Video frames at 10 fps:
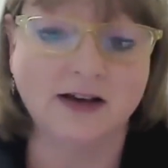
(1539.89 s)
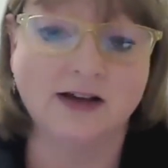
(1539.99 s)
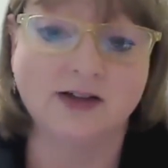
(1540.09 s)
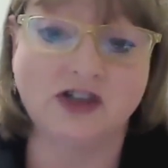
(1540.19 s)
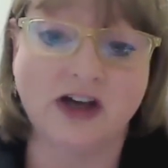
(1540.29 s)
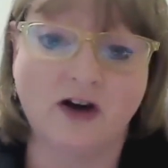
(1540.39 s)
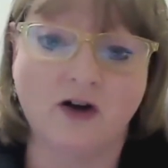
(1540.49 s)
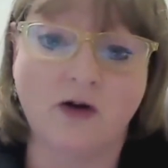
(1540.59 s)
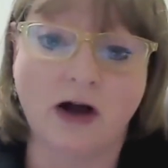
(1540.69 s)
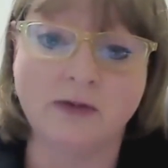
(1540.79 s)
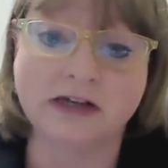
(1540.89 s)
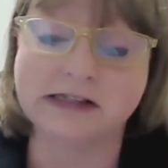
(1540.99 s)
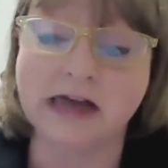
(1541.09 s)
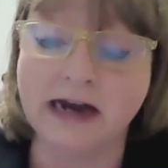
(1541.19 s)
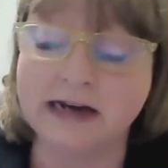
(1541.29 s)
So I'm
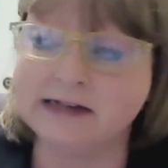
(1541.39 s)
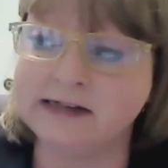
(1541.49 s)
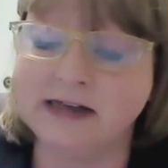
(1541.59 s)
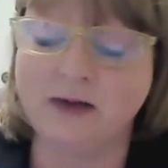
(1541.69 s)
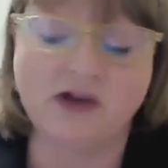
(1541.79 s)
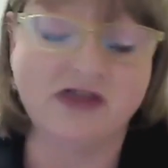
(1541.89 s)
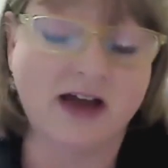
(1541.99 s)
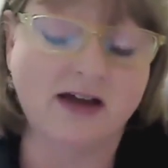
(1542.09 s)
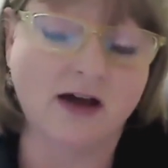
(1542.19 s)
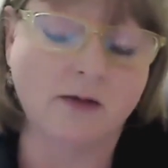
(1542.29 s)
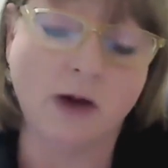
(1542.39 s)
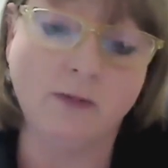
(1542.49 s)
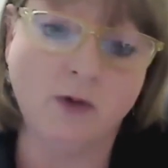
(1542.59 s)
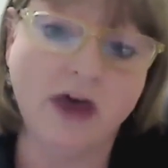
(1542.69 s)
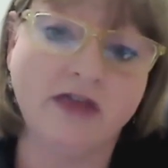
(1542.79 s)
excited to see what they come up with.